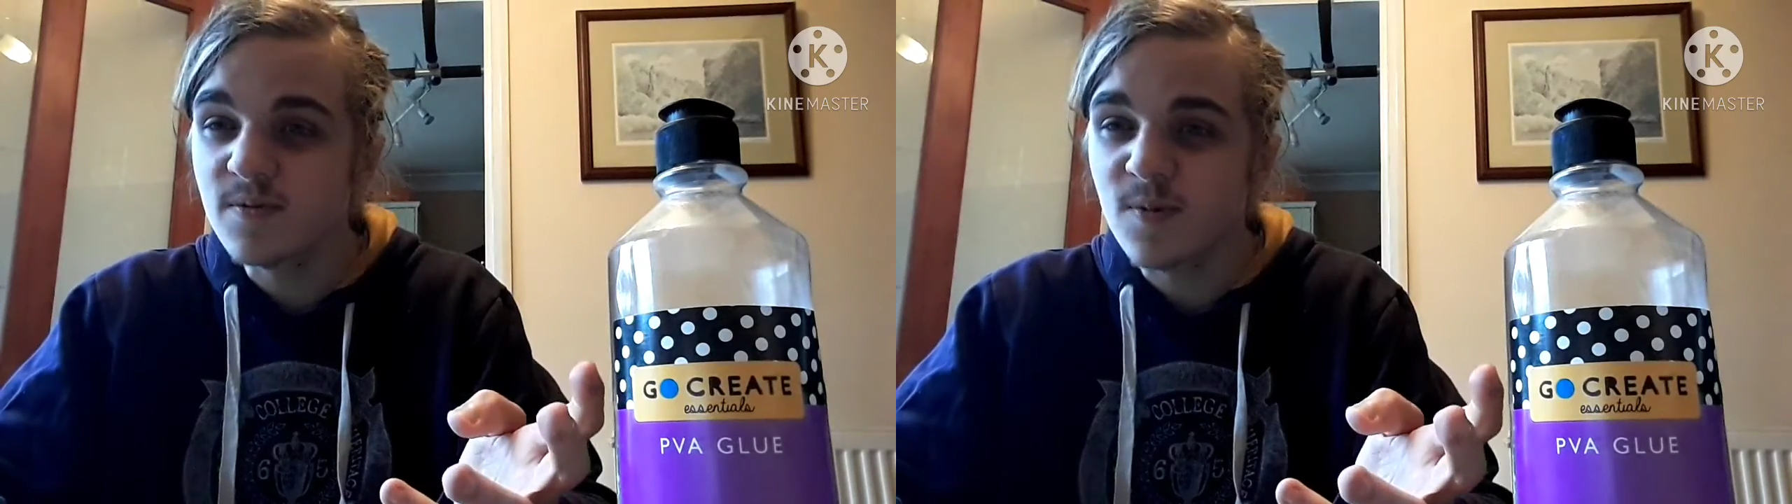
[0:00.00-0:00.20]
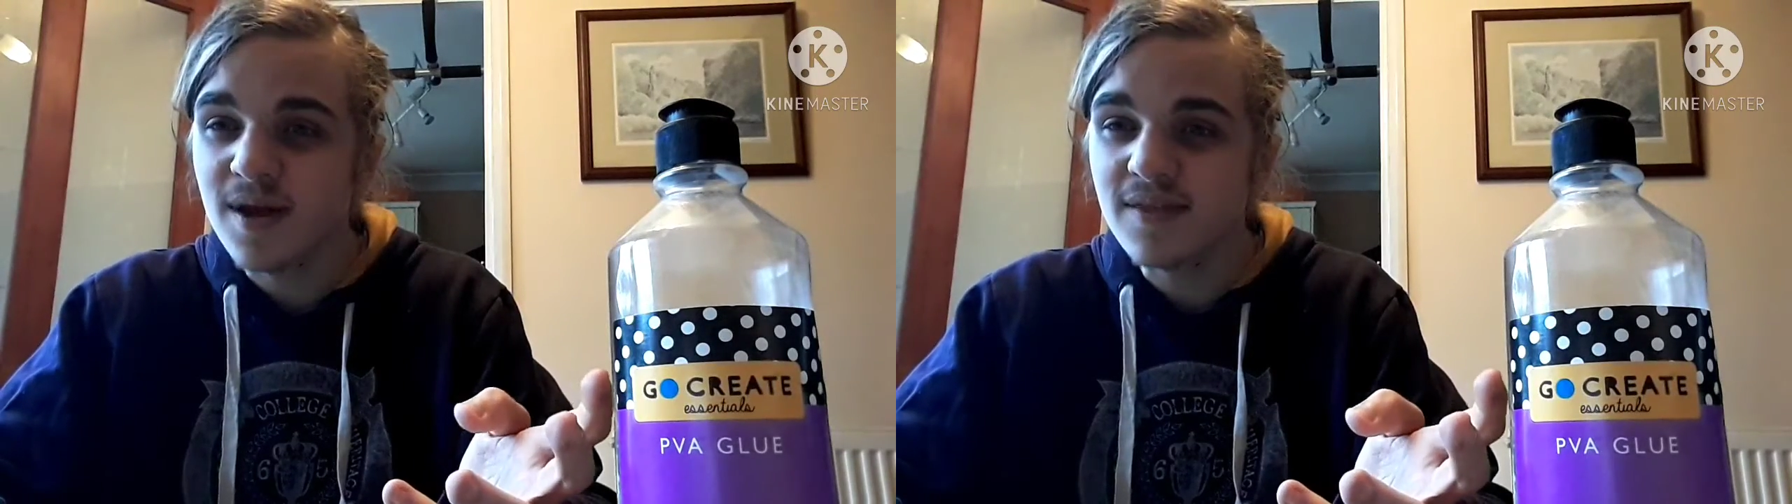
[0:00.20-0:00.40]

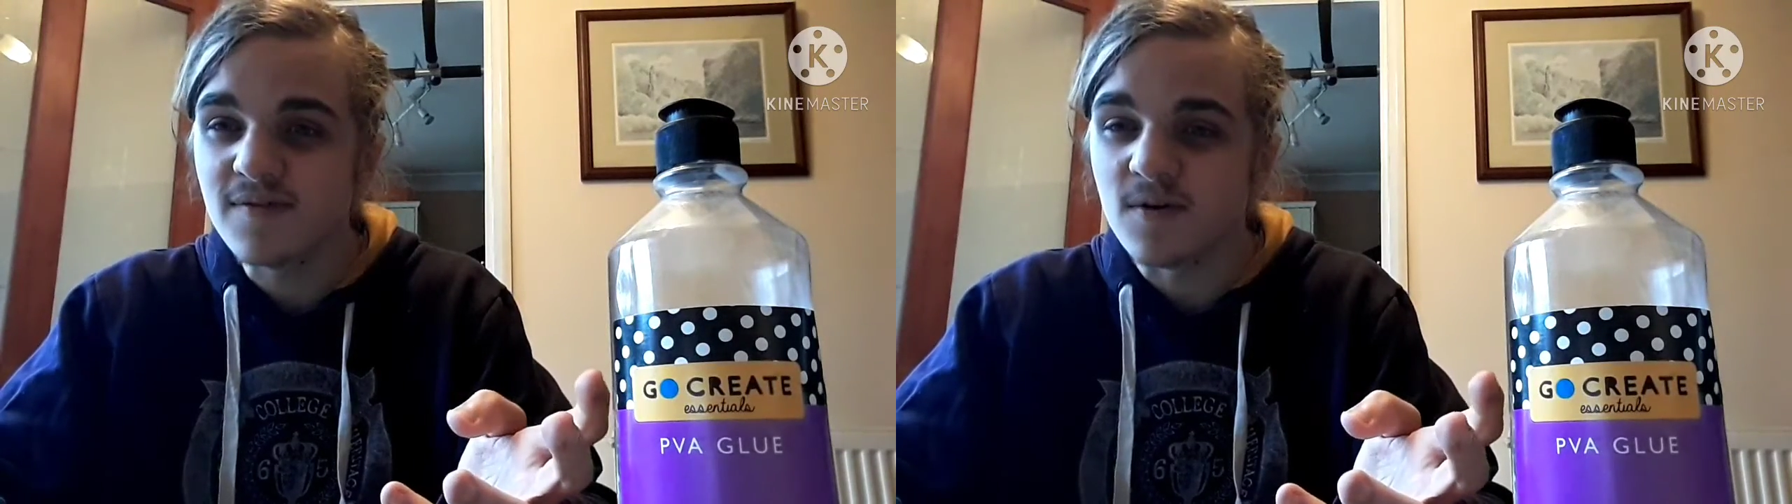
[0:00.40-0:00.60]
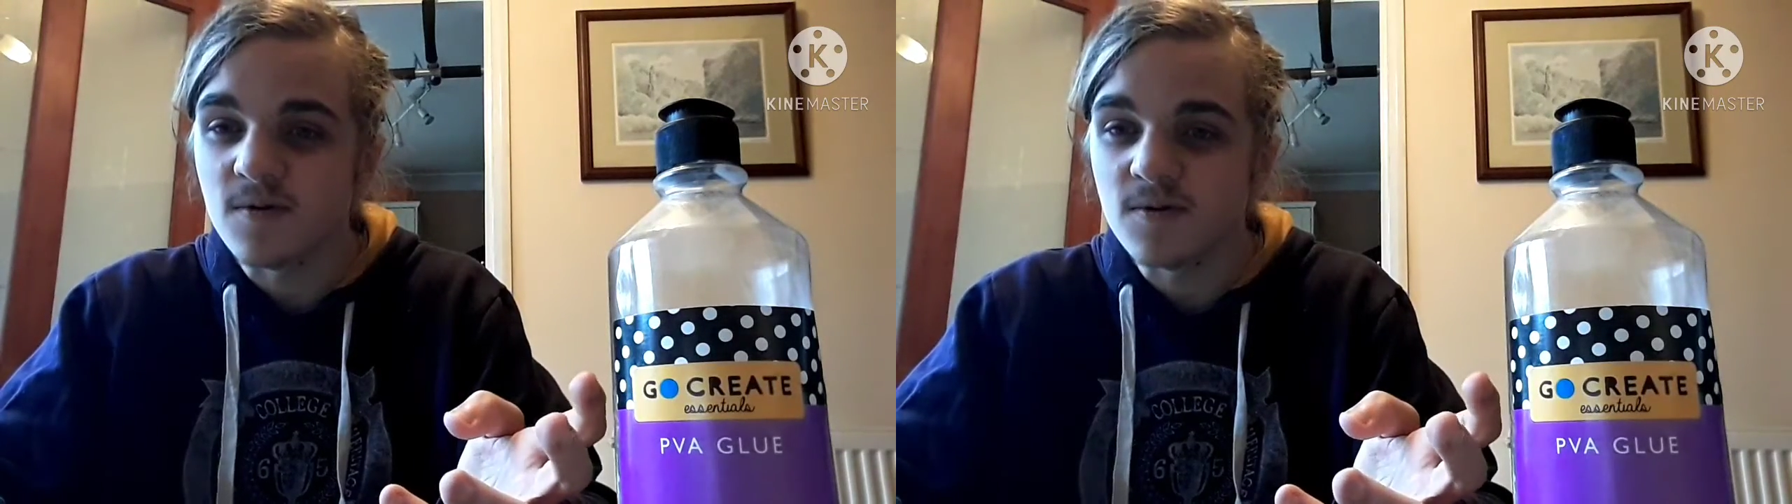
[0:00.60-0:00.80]

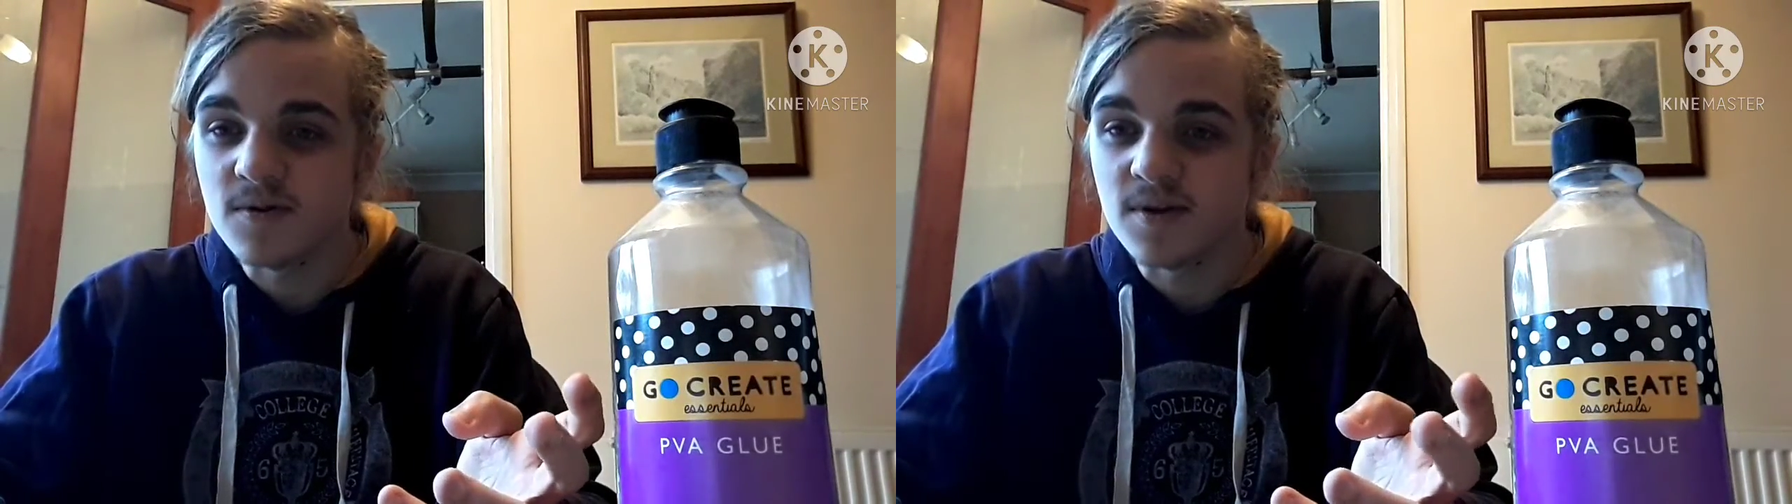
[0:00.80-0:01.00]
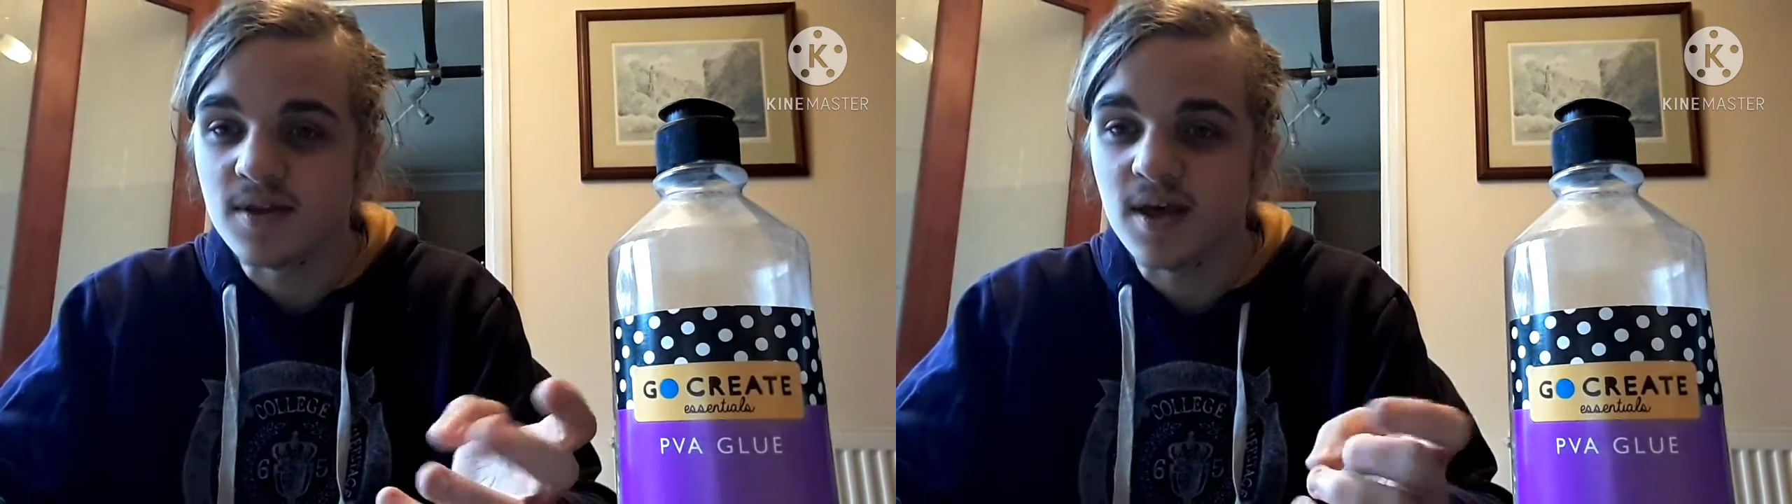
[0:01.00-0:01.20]
wasteful
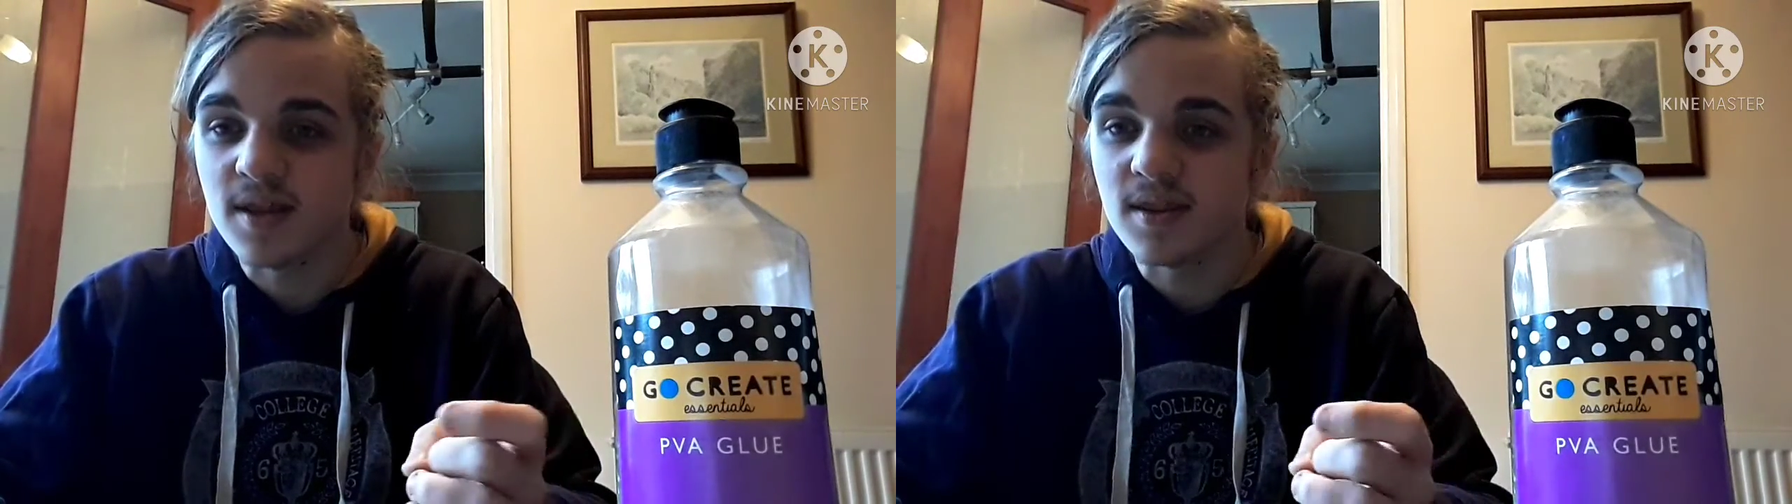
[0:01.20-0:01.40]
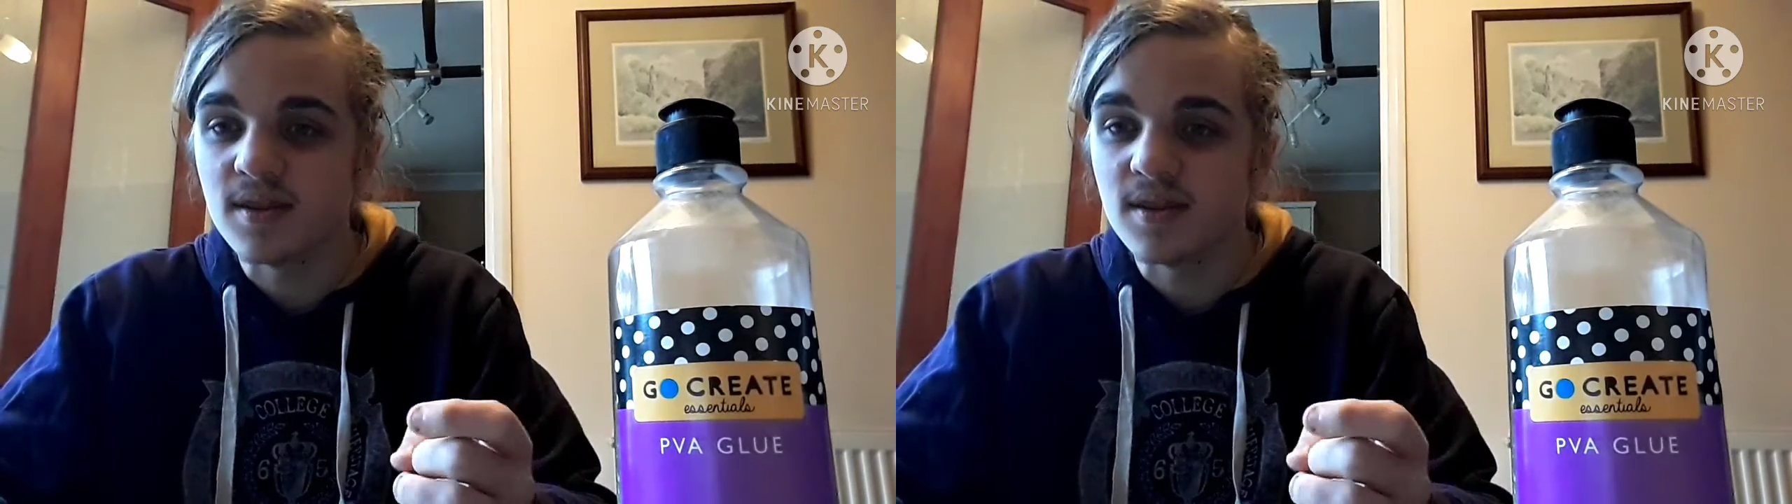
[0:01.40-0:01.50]
doing this.